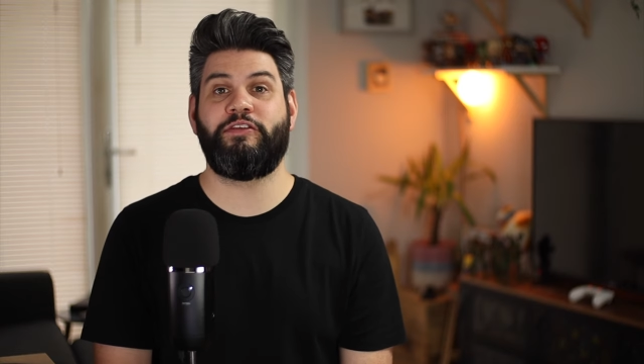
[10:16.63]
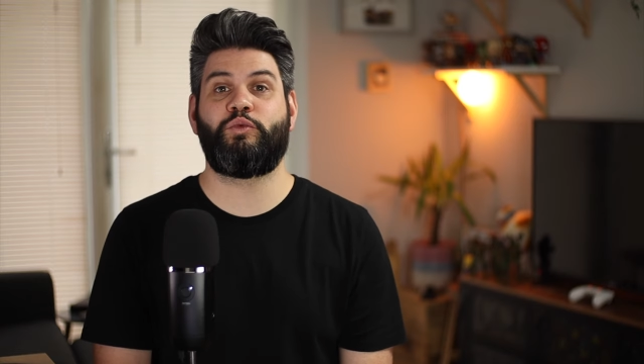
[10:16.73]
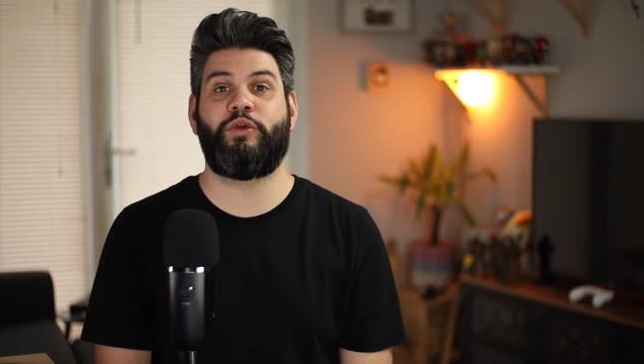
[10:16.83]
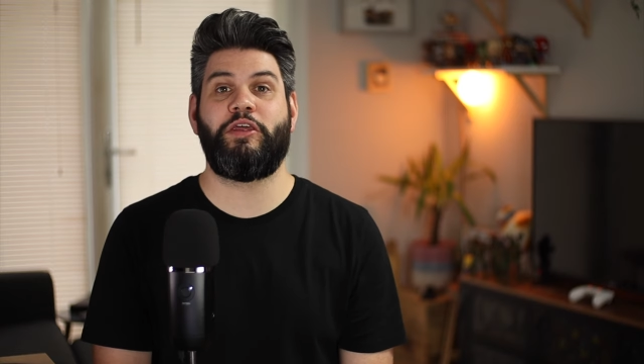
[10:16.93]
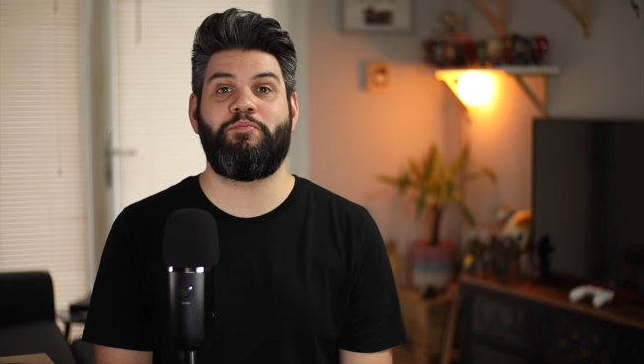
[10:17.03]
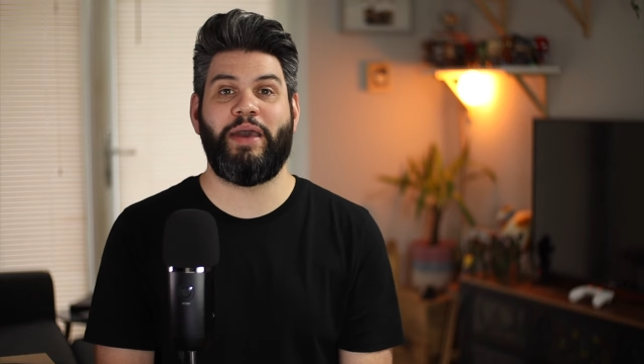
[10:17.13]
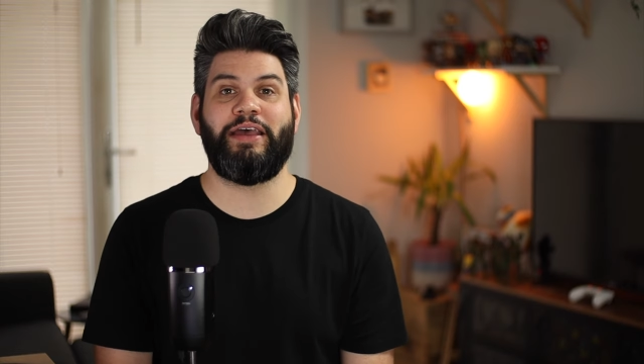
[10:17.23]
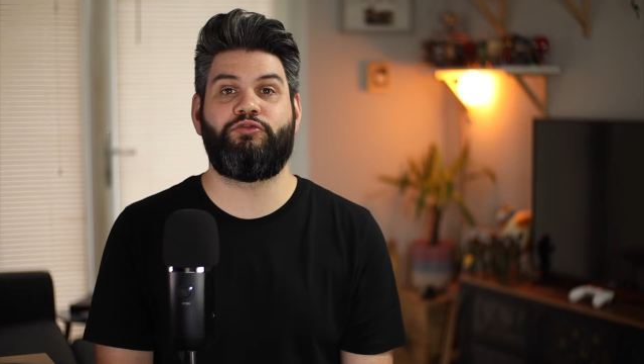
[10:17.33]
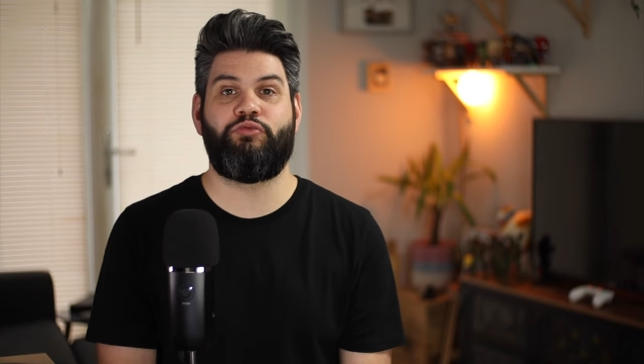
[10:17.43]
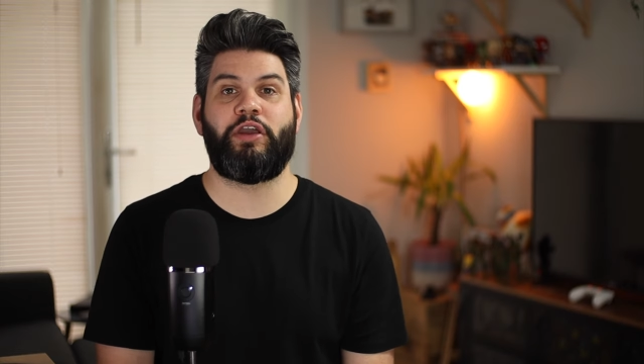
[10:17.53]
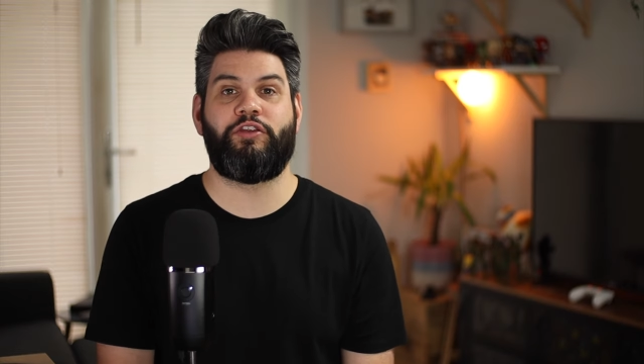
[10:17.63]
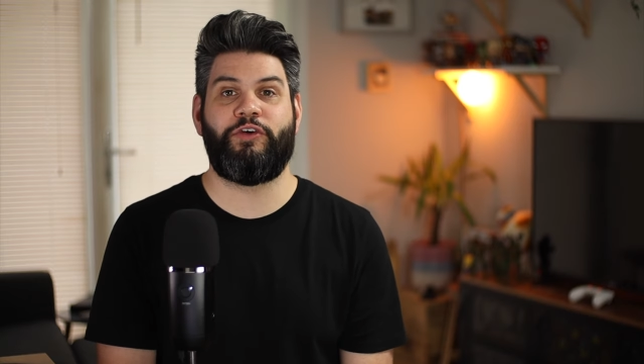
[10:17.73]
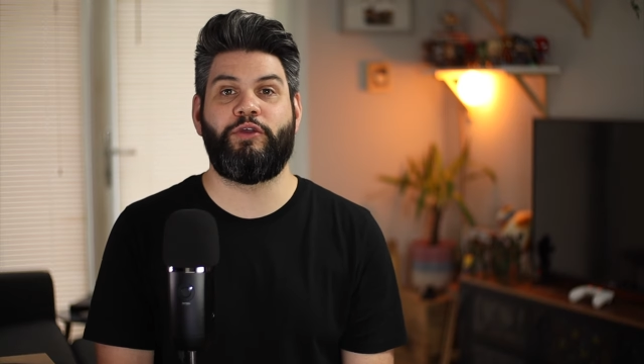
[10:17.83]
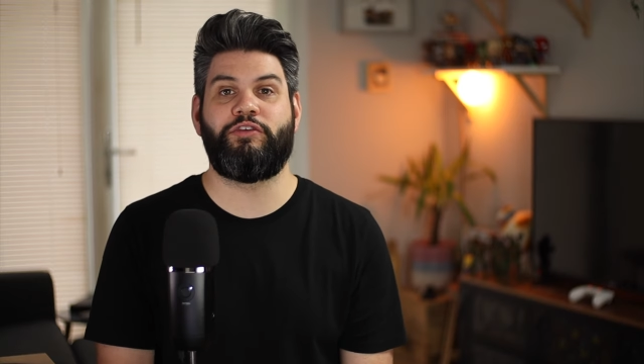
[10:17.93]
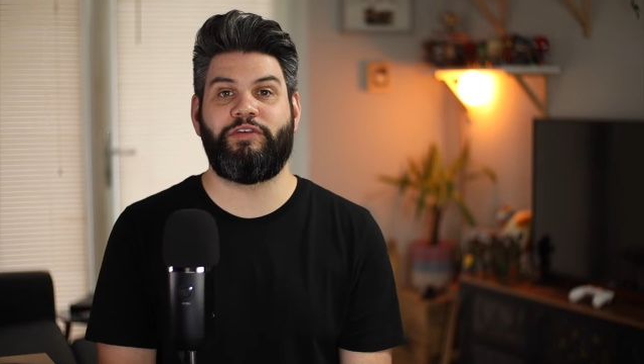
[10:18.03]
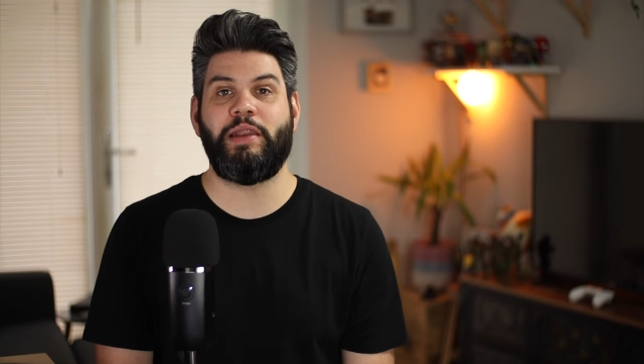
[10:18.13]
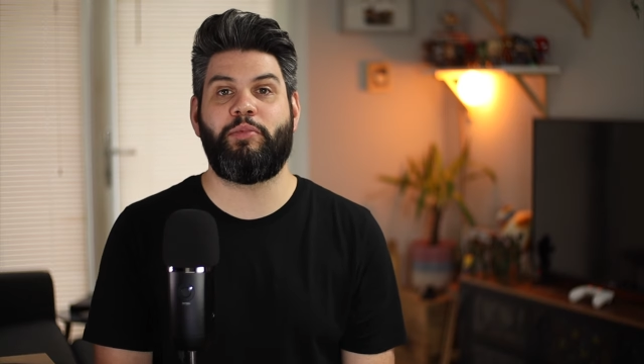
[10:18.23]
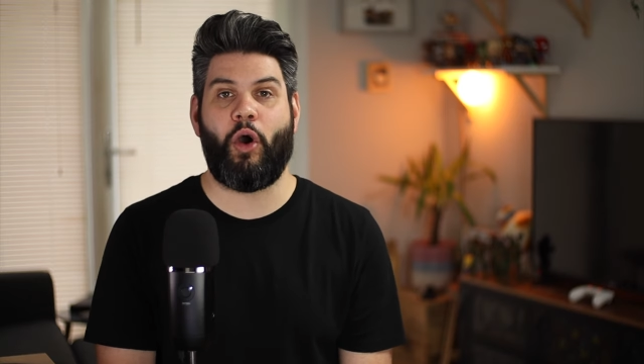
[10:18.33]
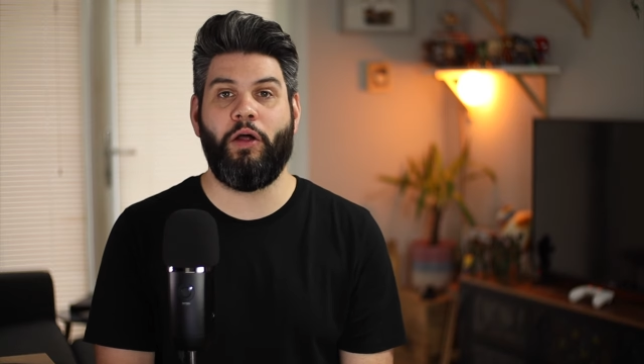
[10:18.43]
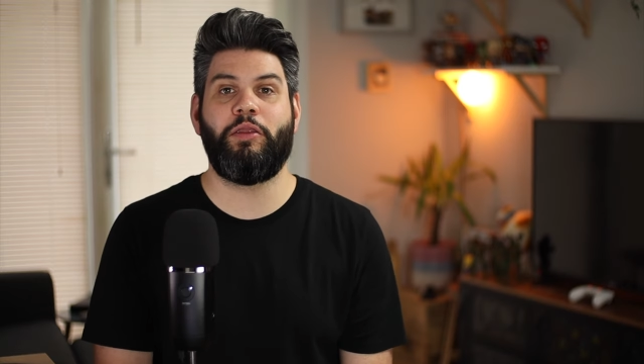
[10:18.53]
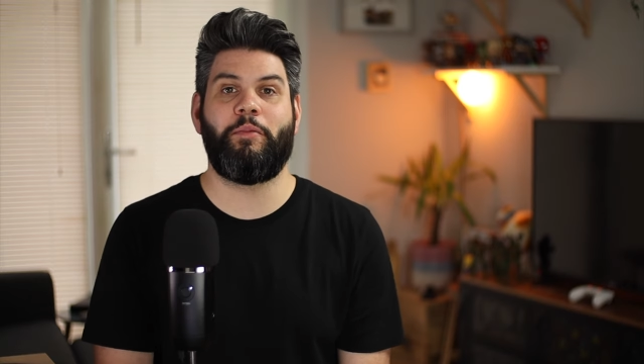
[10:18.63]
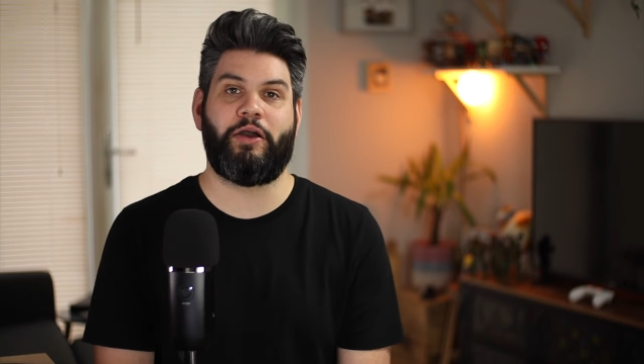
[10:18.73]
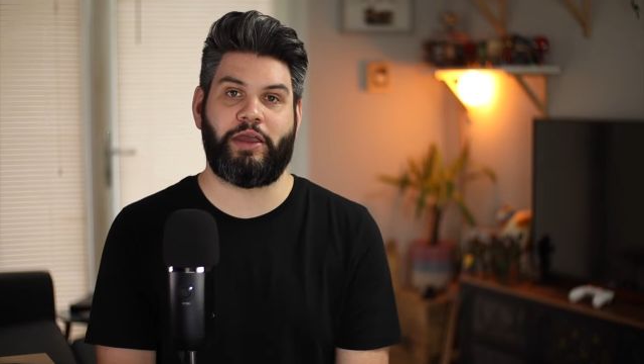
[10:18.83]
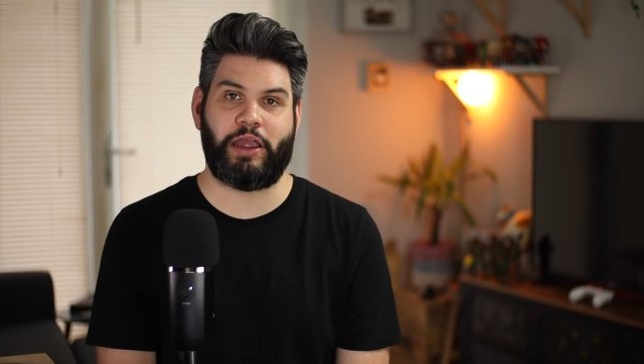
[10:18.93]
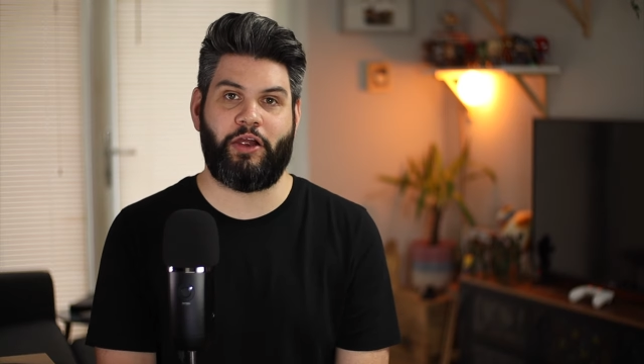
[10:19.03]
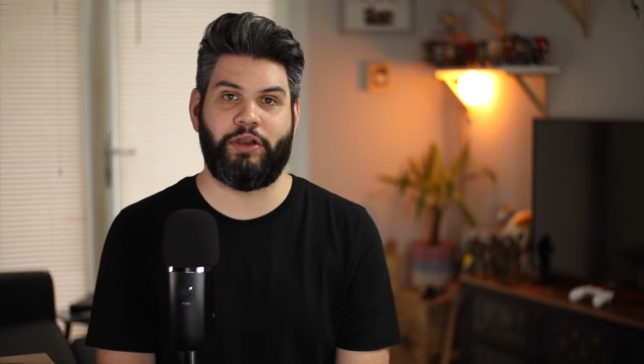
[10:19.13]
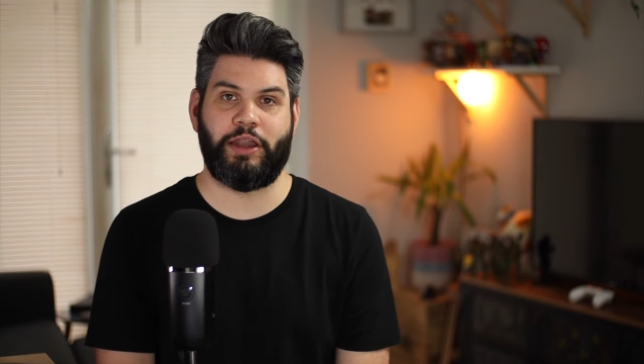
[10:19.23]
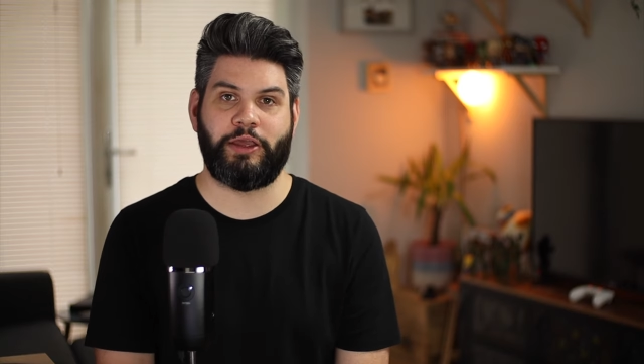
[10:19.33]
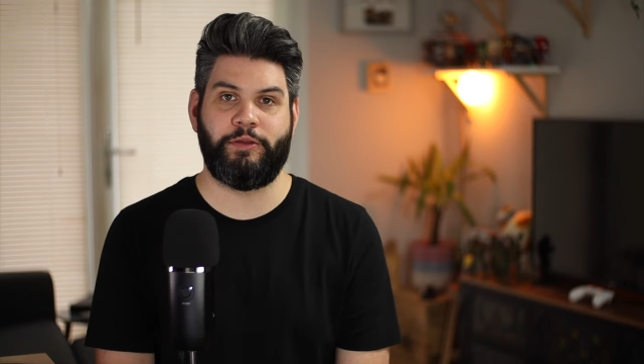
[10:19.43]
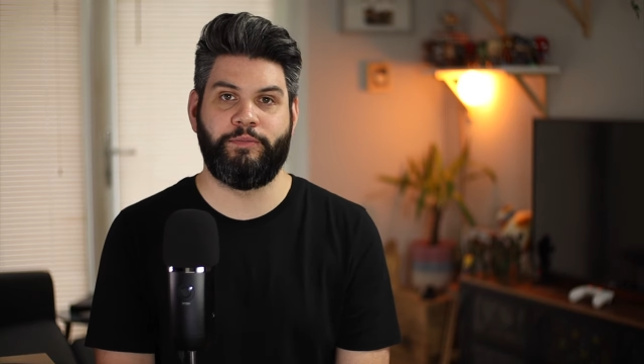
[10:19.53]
is one of the best rugged phones available on the market currently.